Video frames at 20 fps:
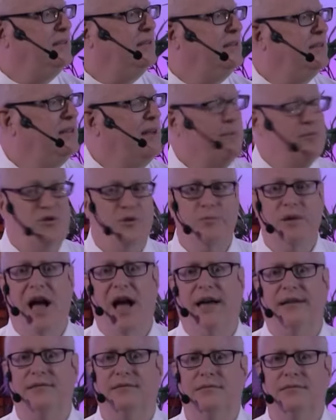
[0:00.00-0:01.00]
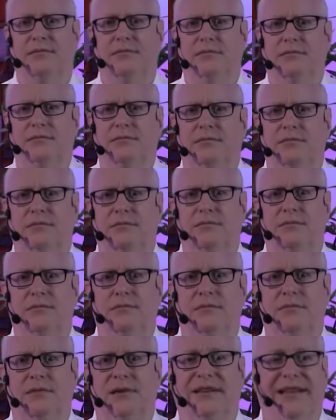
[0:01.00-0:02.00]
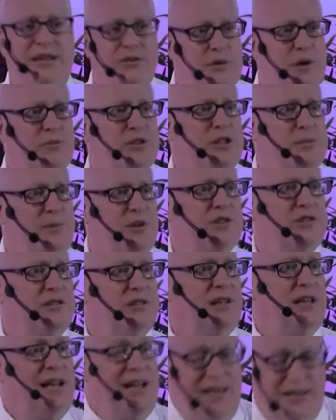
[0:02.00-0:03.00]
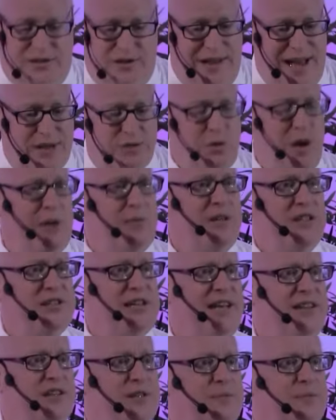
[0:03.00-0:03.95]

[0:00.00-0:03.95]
comes from God. And that's what we're supposed to. So that's why we say this